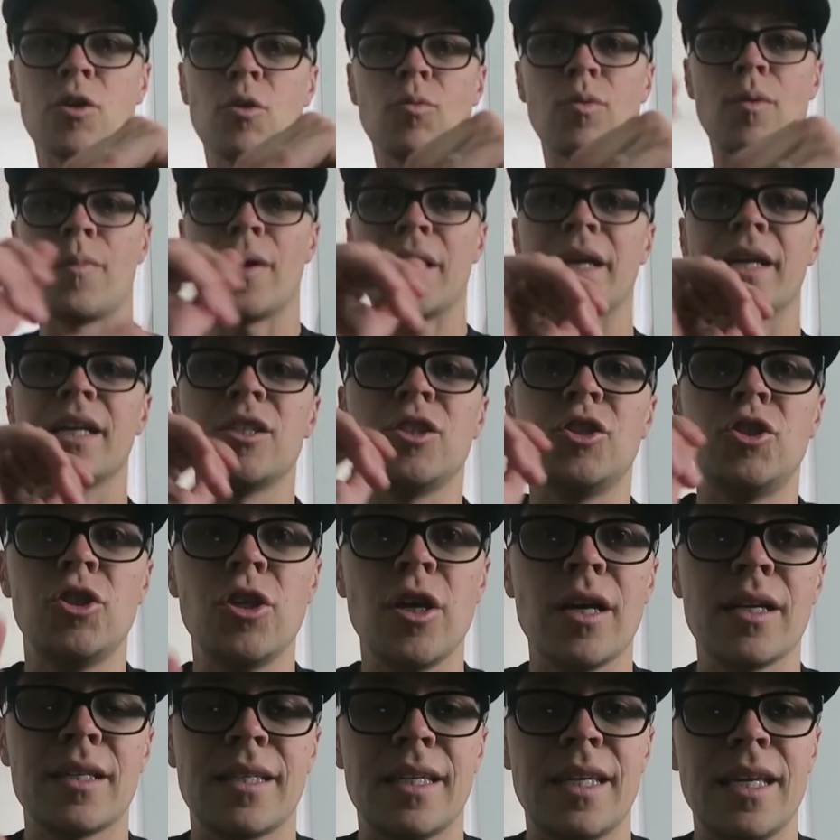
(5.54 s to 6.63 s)
So Rebecca
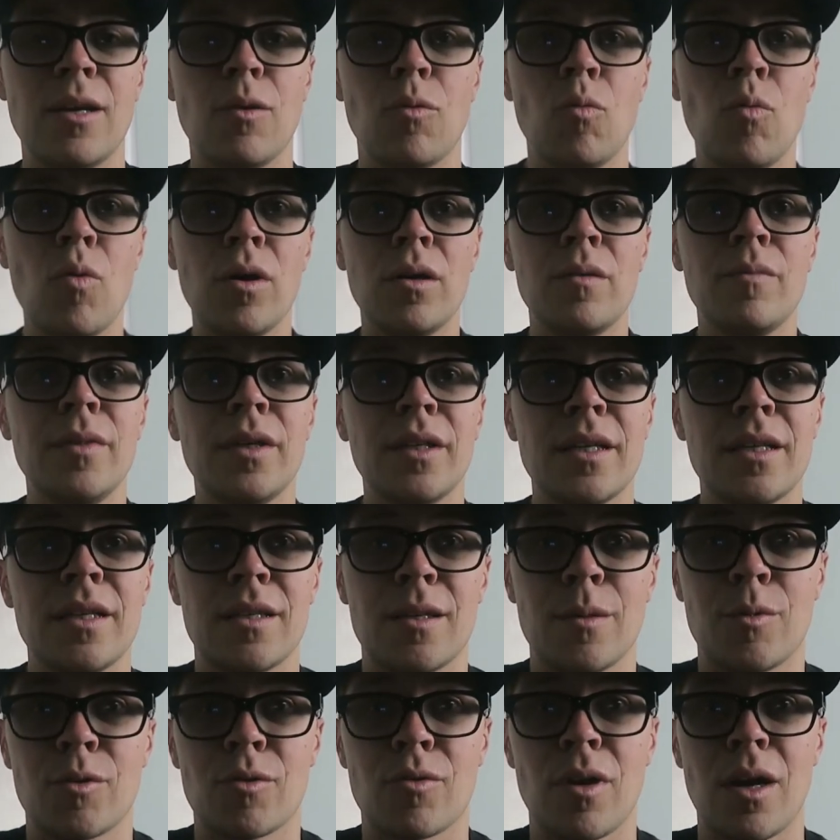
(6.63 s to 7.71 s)
just hit 1 million
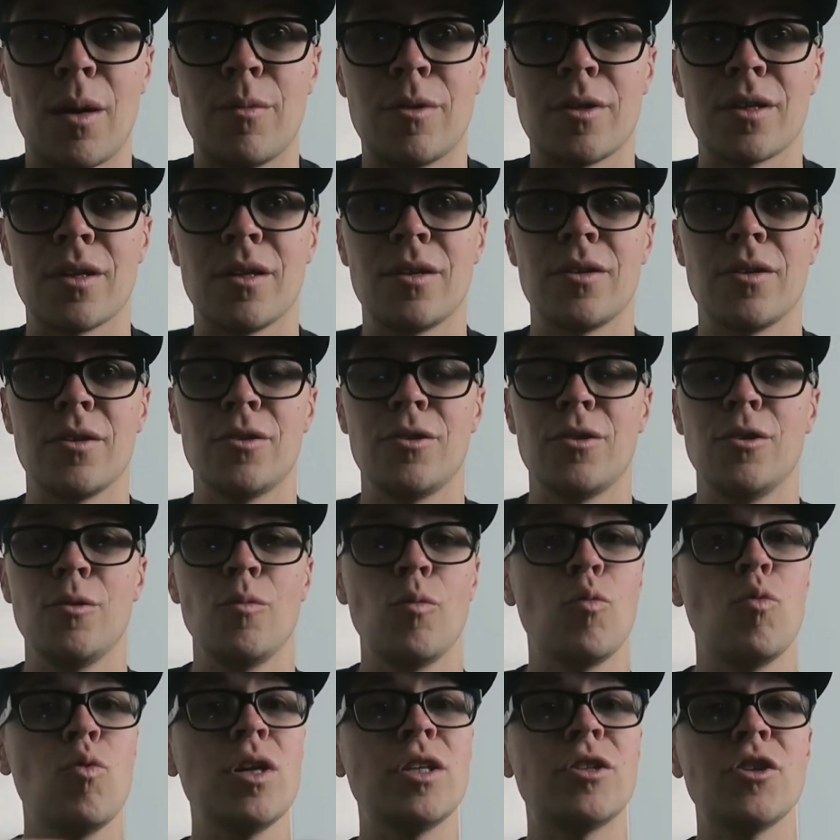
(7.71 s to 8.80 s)
subscribers on
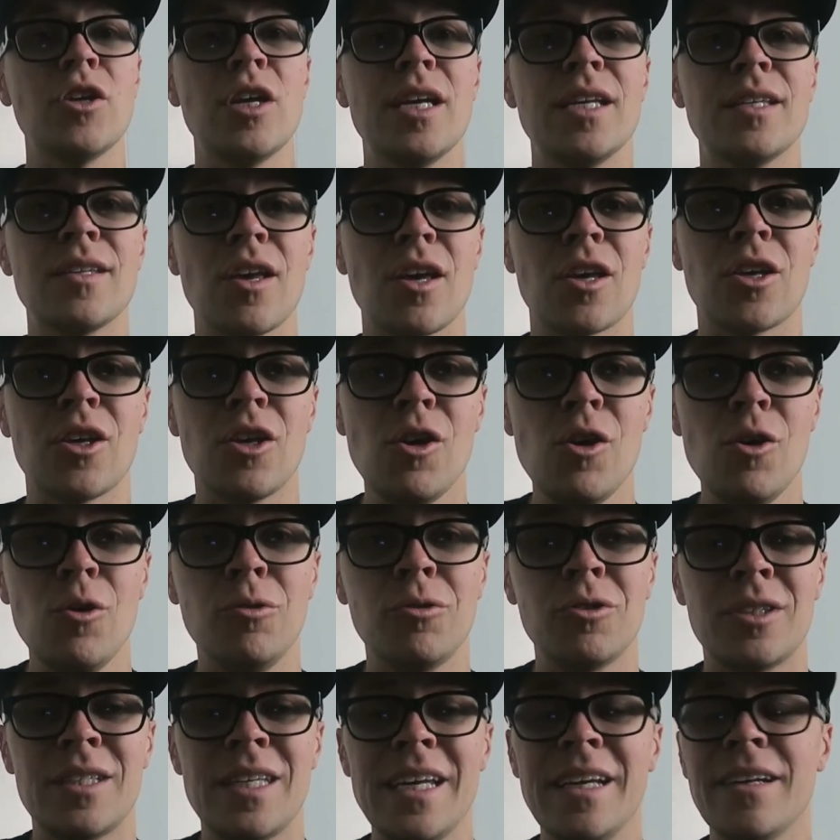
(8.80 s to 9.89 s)
YouTube, which is a
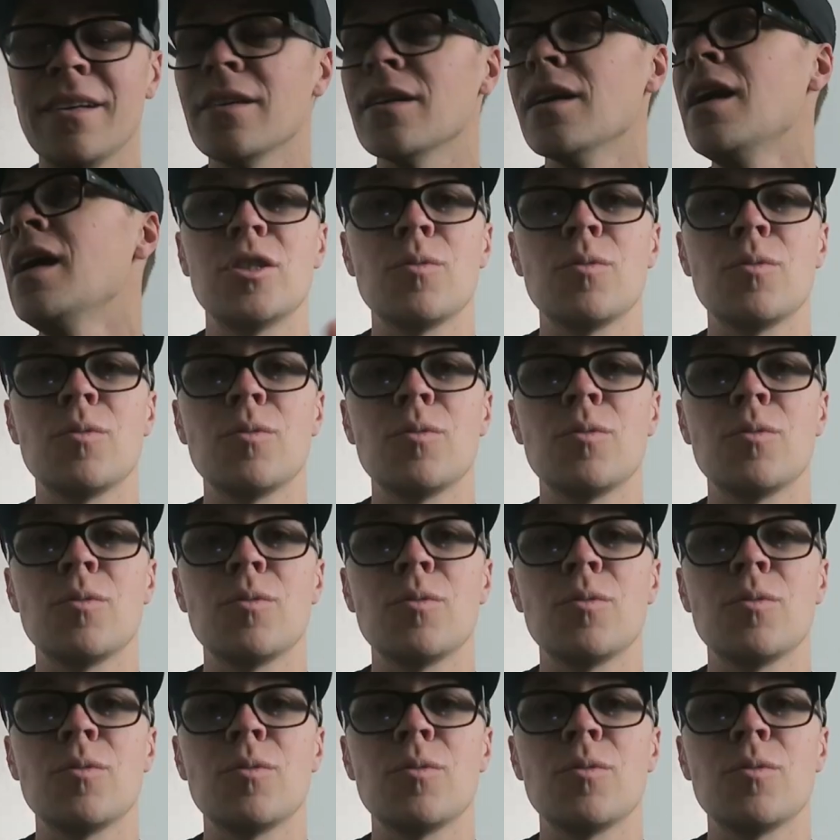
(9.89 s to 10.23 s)
huge deal.